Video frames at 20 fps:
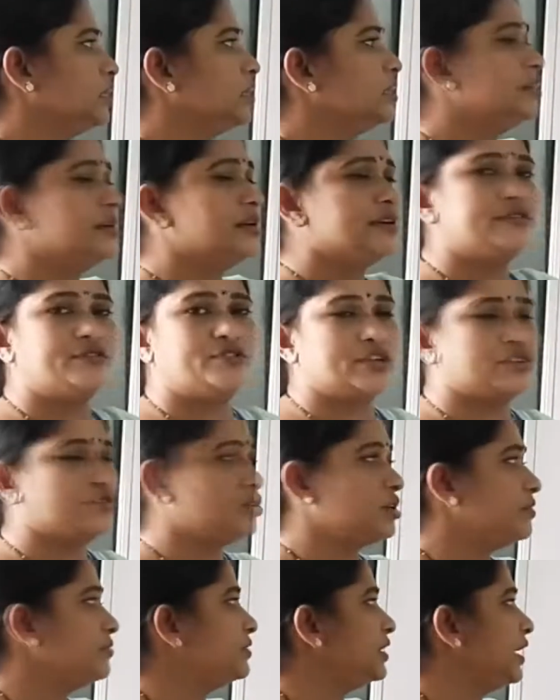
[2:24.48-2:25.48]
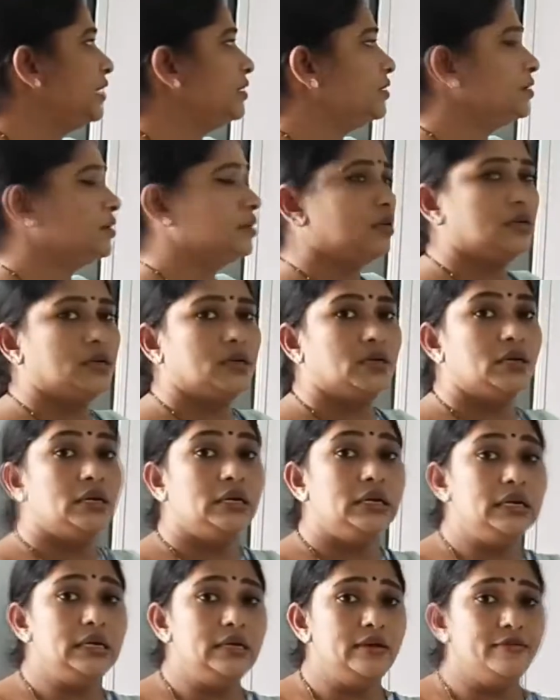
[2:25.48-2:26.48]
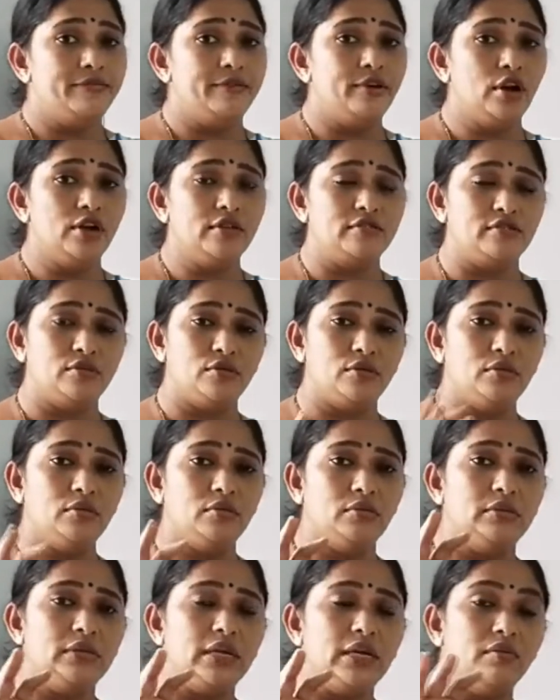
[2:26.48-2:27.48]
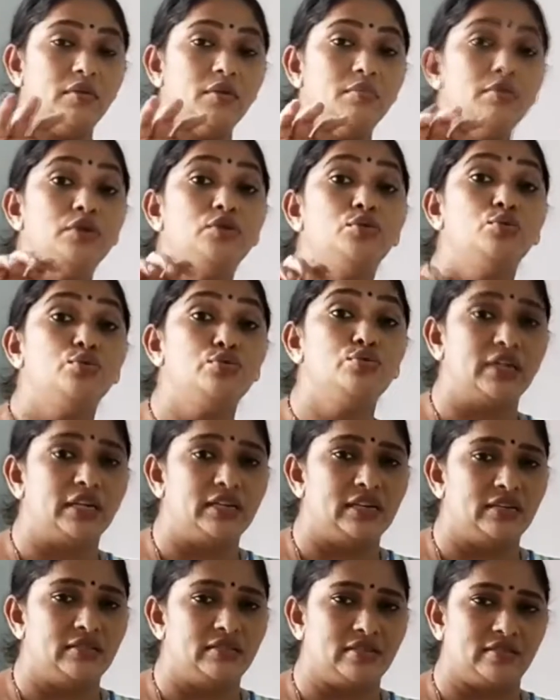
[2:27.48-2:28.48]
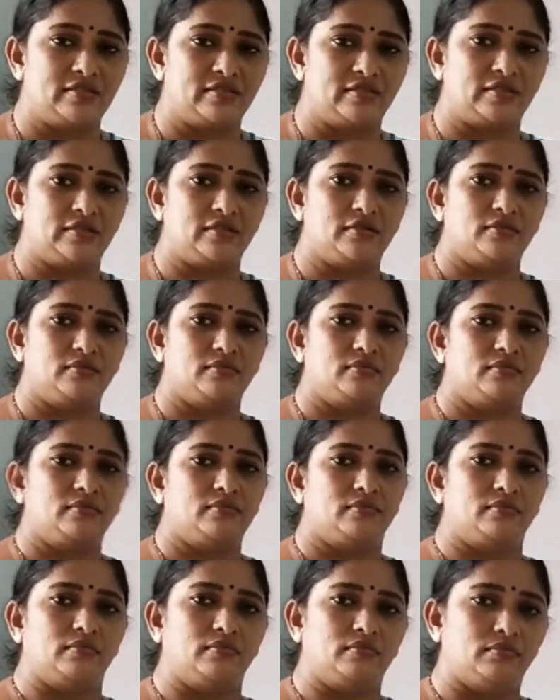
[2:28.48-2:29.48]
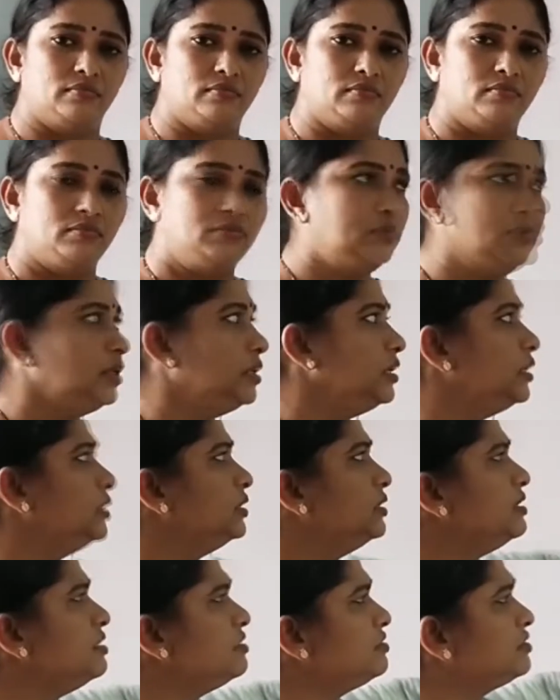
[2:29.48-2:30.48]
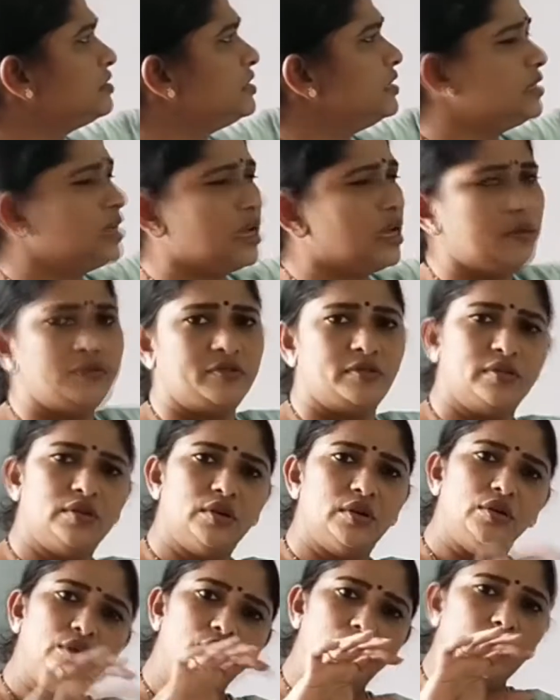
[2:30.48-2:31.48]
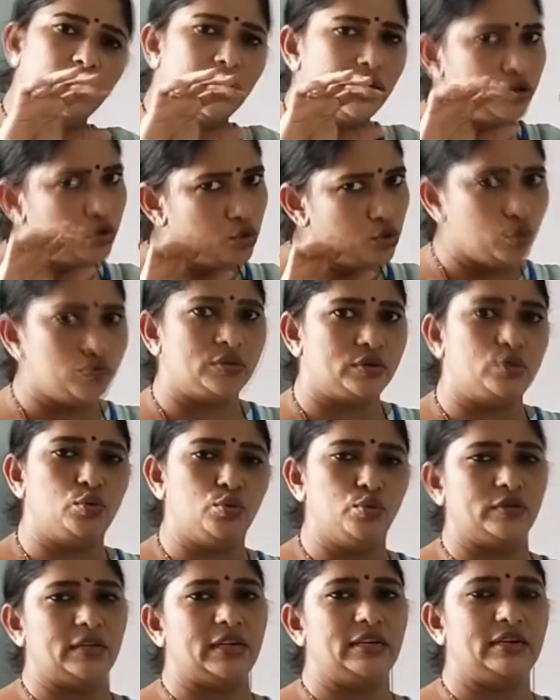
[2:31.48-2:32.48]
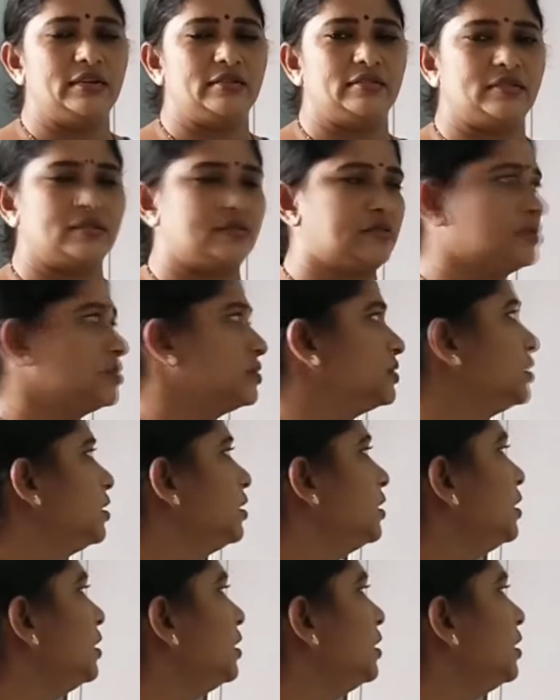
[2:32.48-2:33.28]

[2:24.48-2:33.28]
the structure of that, in if clause no, there will be two sentences. In these three types, you will get two sentences.